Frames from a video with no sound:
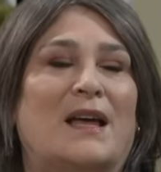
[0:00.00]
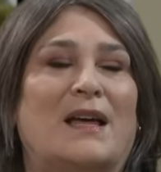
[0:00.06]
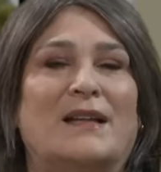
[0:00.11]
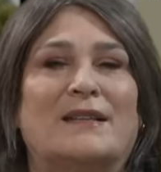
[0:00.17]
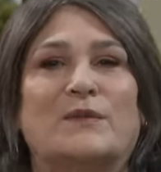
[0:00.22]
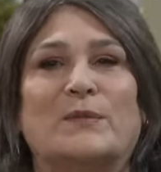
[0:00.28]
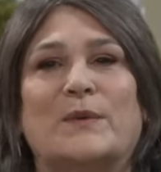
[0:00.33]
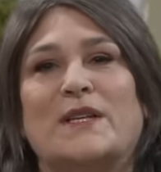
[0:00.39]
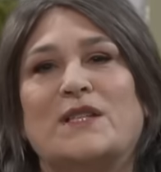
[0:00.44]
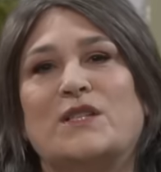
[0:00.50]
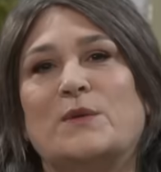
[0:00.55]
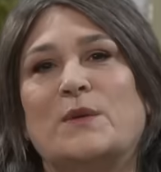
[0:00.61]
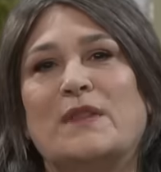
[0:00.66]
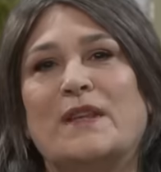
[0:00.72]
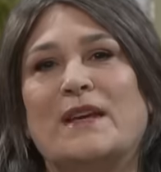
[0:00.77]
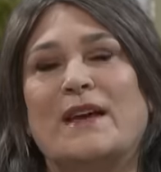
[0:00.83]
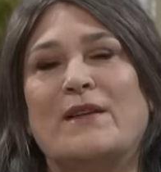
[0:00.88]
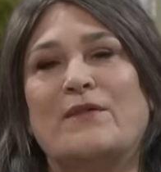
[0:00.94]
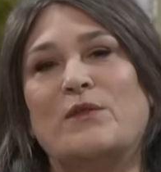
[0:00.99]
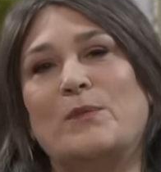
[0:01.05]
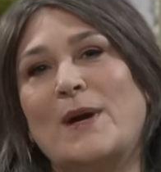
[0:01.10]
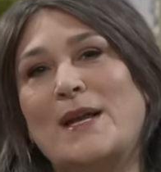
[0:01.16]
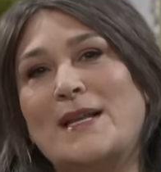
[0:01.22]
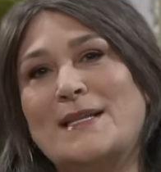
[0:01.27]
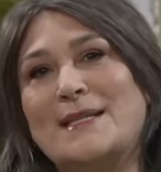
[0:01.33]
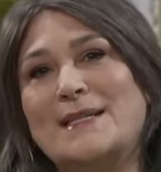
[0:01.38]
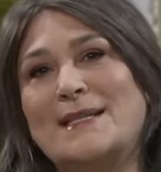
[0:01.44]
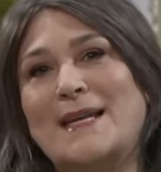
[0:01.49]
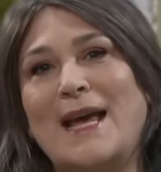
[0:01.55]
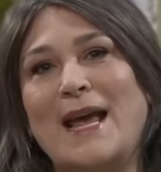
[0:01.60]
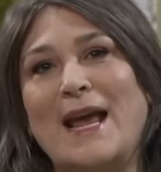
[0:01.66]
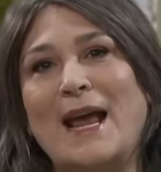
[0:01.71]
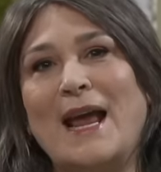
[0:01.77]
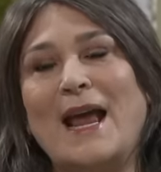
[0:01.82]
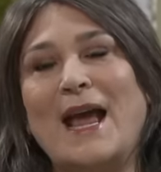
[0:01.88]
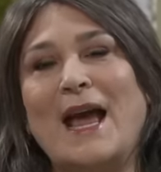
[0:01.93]
And we do a thing every
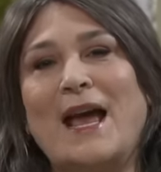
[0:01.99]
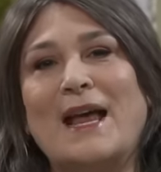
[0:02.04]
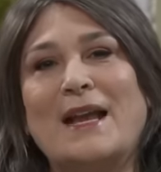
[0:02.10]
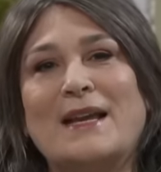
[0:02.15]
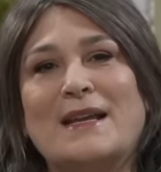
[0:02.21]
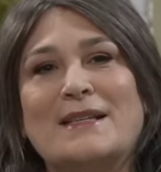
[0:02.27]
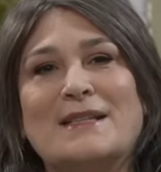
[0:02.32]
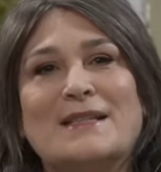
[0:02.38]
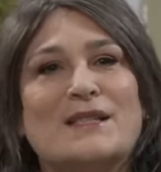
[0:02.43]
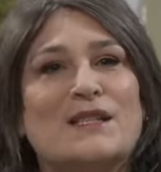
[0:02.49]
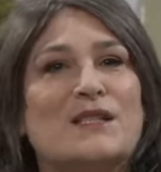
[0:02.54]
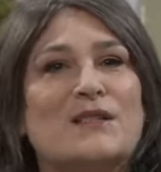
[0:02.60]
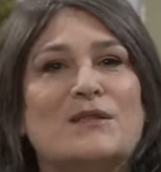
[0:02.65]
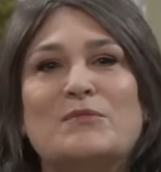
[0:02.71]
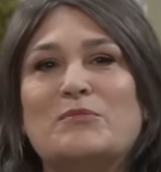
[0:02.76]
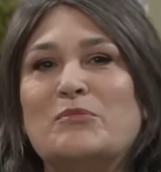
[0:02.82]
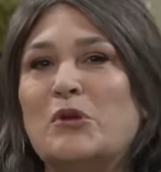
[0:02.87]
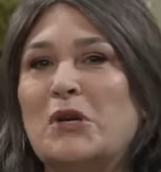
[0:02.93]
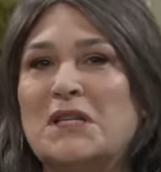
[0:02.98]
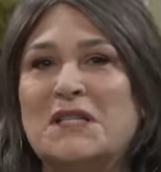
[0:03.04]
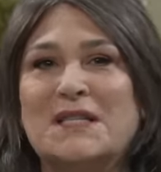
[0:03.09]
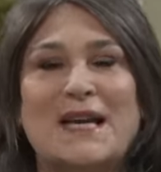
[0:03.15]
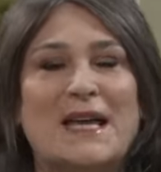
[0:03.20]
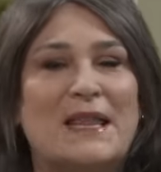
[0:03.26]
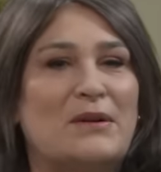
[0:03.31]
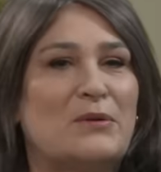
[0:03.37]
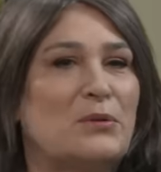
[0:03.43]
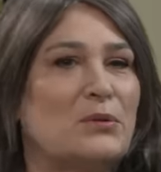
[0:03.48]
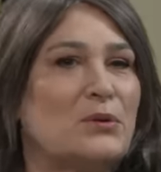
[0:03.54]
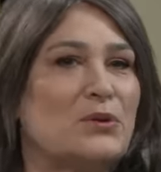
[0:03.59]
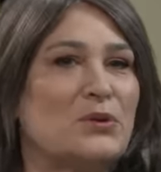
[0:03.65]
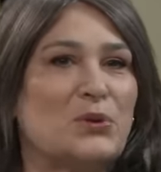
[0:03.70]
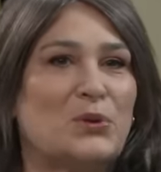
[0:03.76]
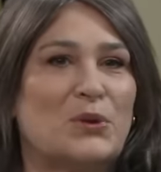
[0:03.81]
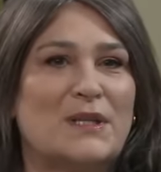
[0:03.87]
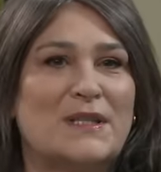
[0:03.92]
Wednesday, and it's just pulling together all the
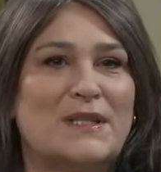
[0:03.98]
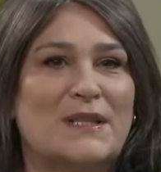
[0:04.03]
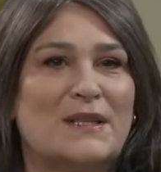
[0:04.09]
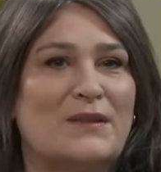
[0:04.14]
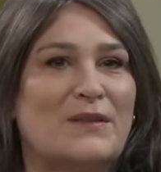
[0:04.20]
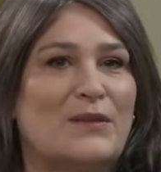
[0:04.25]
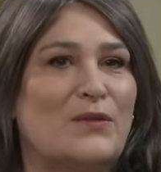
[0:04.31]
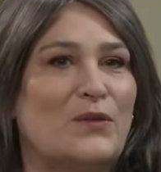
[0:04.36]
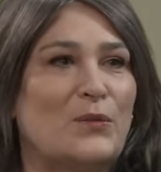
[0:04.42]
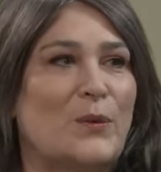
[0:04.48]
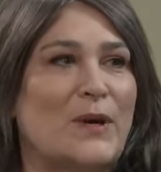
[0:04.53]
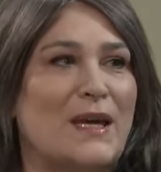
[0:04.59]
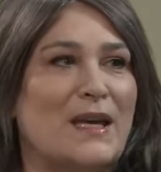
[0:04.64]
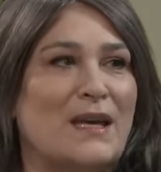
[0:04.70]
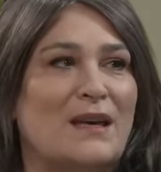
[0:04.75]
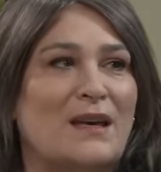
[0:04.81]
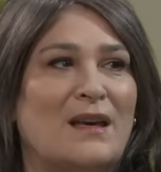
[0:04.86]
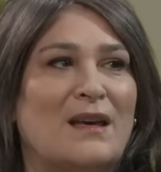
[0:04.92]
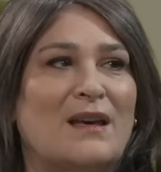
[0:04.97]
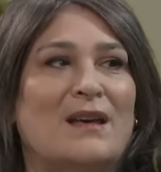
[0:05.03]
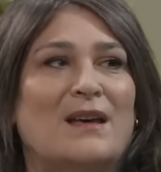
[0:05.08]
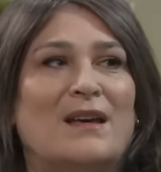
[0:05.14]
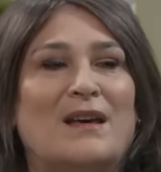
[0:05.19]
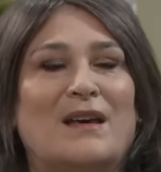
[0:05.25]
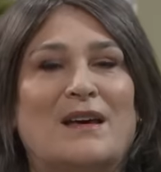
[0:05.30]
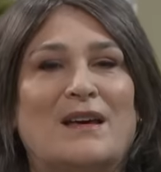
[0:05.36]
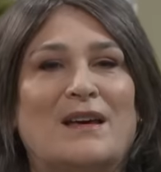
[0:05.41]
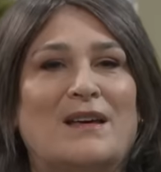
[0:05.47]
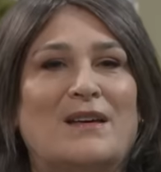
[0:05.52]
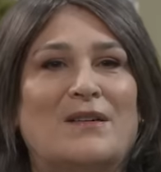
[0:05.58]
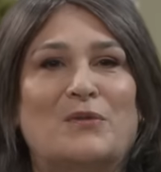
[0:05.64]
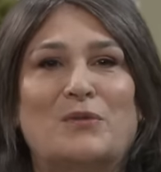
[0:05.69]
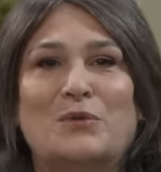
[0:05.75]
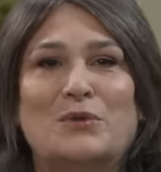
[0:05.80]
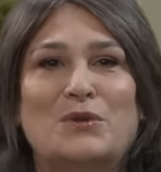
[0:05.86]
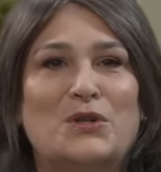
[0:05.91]
stories of the week,
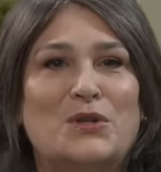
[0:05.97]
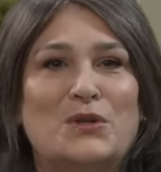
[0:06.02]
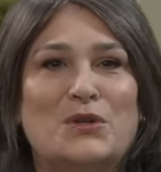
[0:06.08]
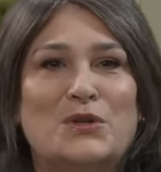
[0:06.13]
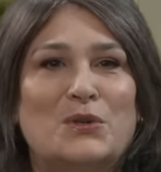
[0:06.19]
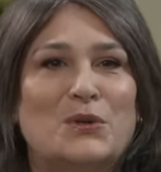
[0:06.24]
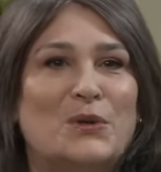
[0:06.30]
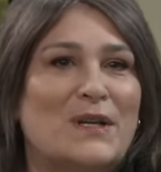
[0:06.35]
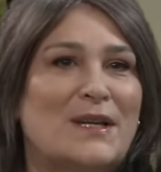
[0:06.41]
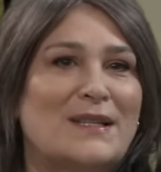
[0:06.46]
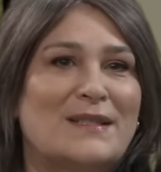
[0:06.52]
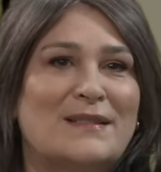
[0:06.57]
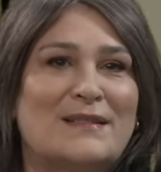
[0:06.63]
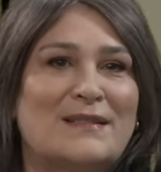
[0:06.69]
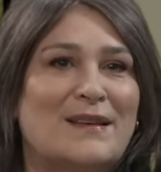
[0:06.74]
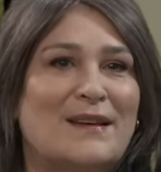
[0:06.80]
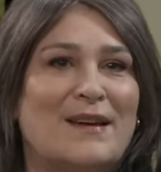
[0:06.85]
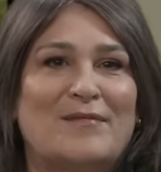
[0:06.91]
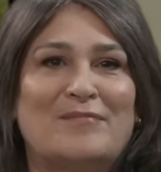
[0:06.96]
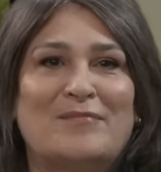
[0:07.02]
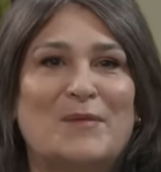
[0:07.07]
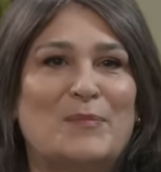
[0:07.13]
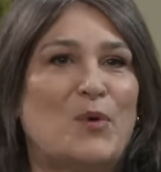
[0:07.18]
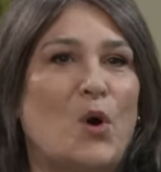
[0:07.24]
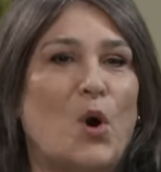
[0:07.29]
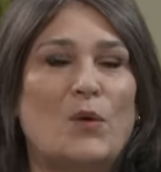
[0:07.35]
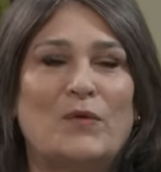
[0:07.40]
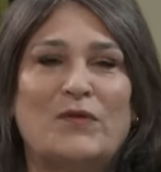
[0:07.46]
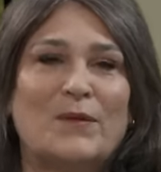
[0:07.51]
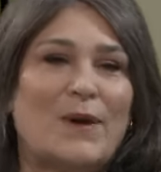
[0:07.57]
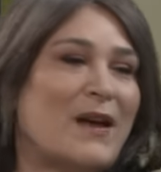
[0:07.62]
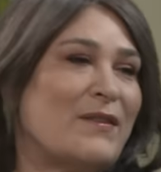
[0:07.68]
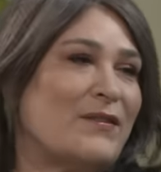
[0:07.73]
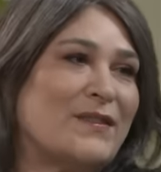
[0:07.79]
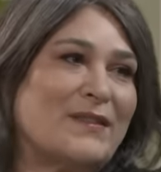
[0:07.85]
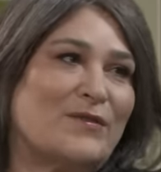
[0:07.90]
all the news stories, from
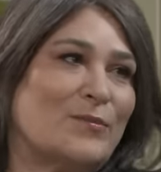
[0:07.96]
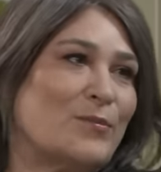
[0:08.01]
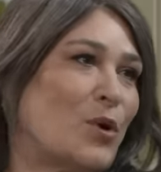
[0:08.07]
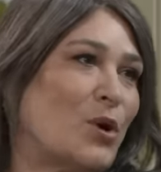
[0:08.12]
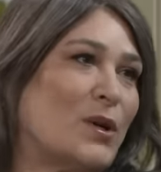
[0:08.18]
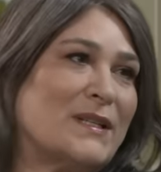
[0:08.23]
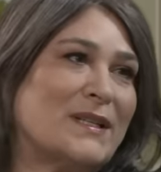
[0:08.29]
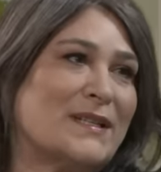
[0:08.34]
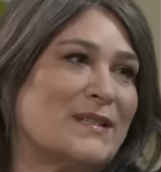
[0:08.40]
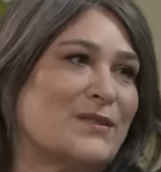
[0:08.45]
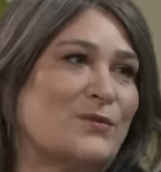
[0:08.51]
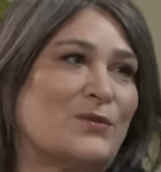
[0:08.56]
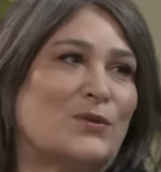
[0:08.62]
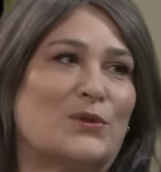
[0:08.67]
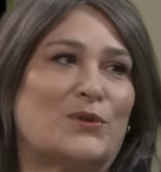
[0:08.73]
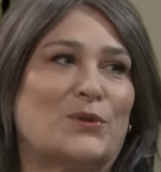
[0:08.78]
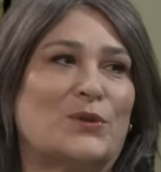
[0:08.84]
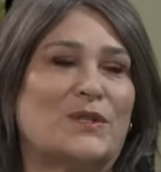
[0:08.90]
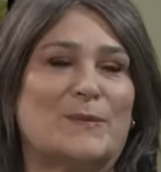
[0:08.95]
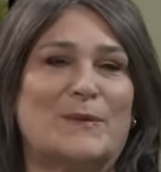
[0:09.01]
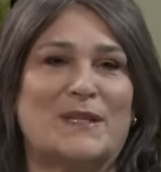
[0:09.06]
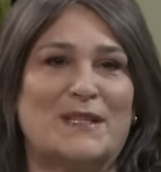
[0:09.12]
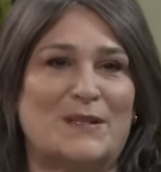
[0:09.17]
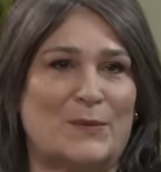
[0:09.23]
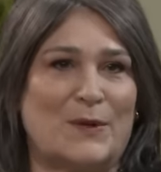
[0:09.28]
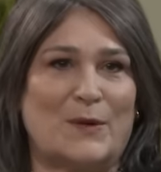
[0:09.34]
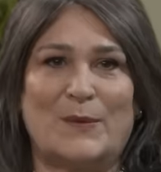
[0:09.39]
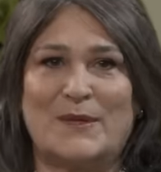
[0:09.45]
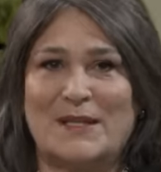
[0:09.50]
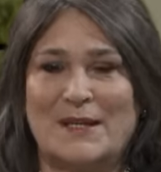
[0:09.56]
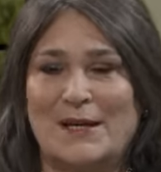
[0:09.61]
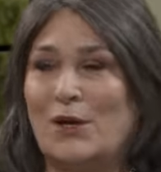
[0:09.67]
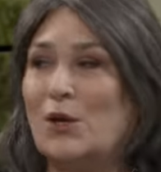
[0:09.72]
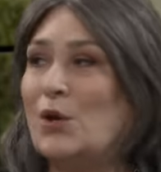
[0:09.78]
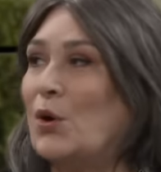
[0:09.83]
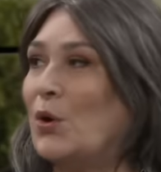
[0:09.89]
everything from politics to real stories. I mean, this week we
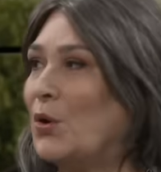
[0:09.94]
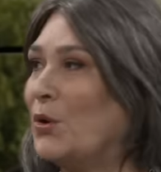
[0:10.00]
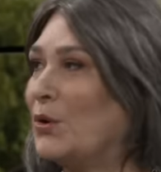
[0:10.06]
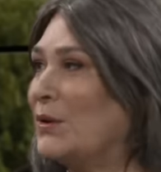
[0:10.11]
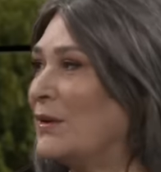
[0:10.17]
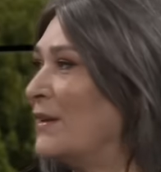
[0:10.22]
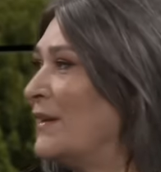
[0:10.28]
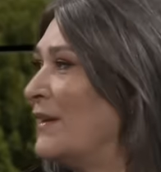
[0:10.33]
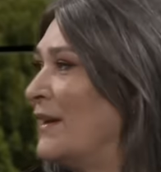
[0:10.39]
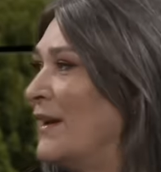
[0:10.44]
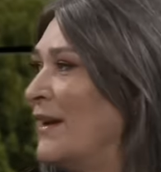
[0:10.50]
did a lot on